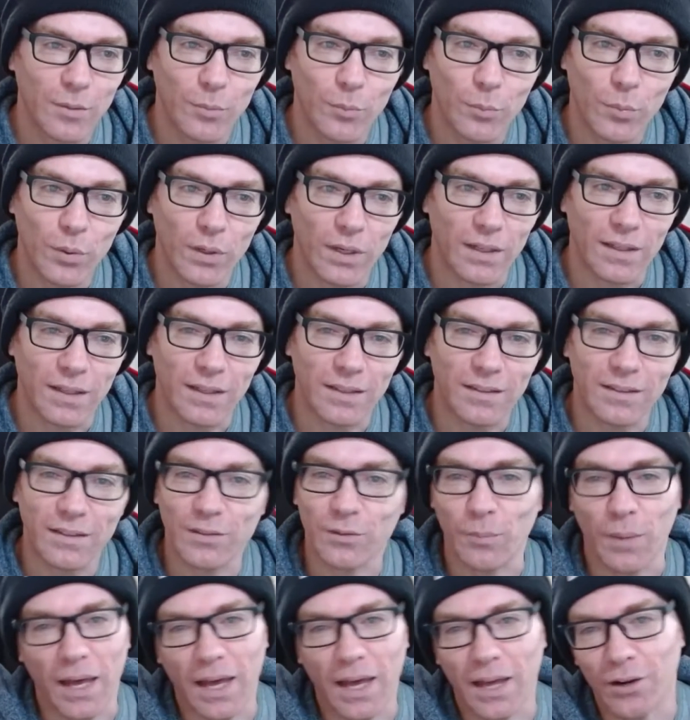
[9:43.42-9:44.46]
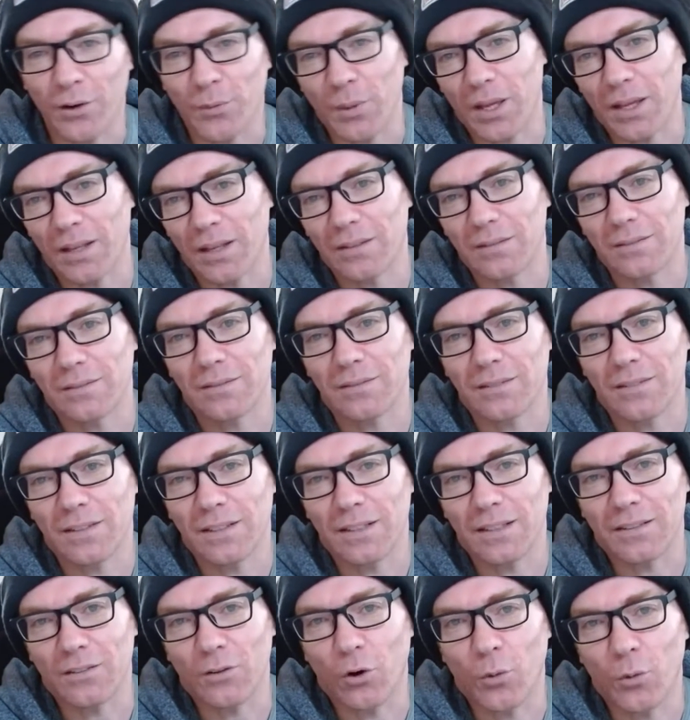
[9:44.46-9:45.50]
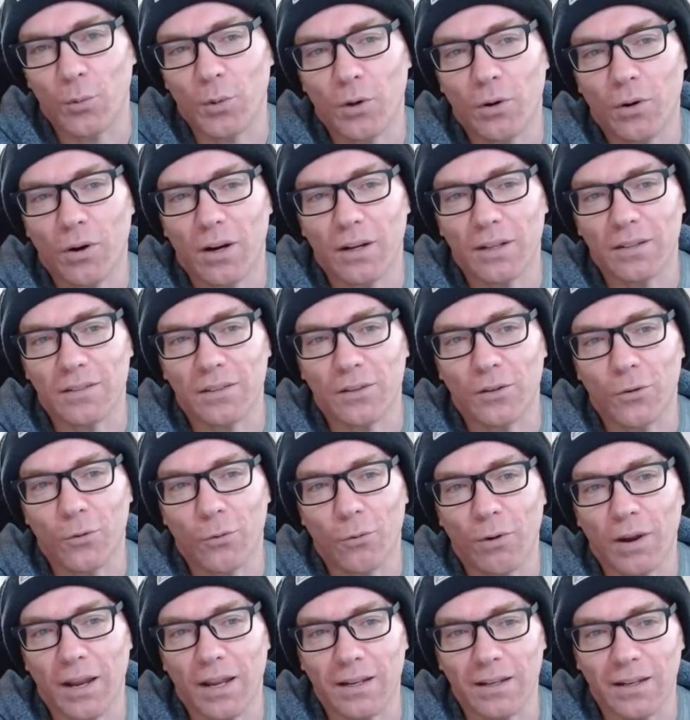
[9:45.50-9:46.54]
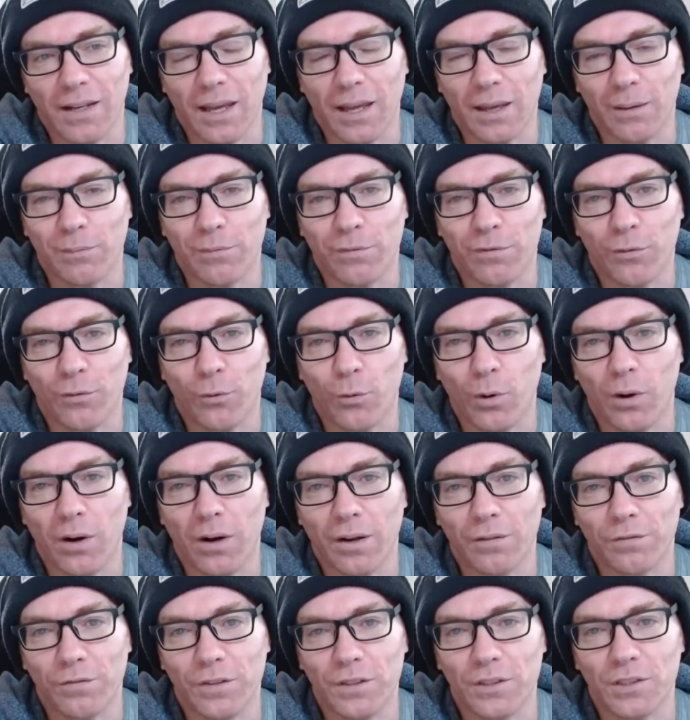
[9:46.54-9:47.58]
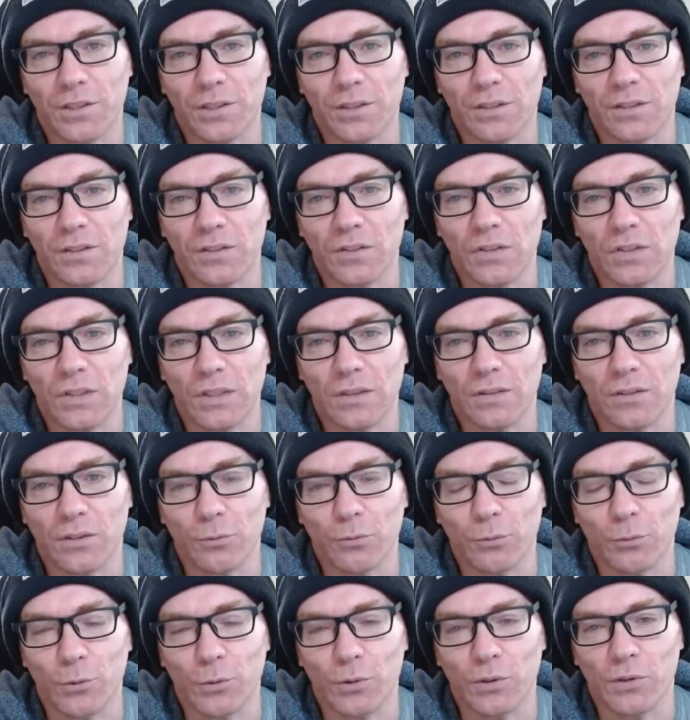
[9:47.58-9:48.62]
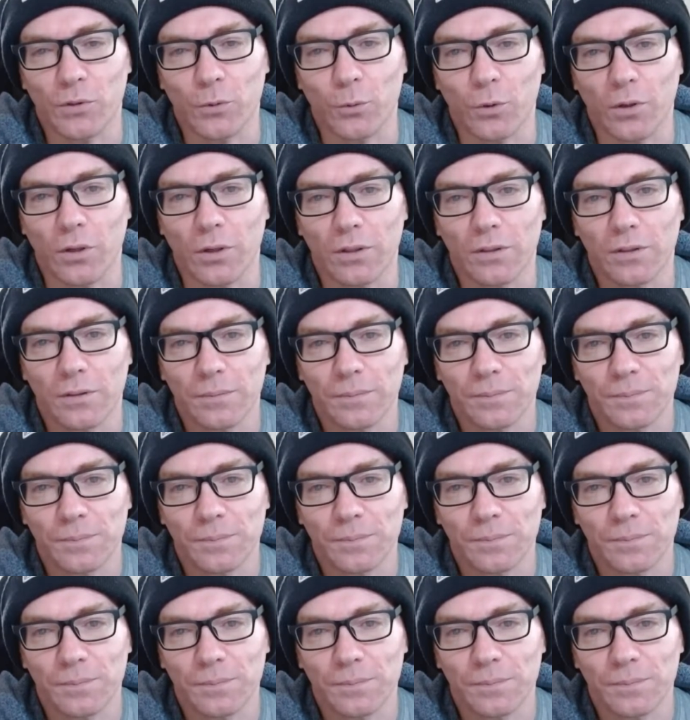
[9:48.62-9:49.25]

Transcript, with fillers: But it, it doesn't matter, man. It's Omicron is a great name for a fictional disease that ruins the world.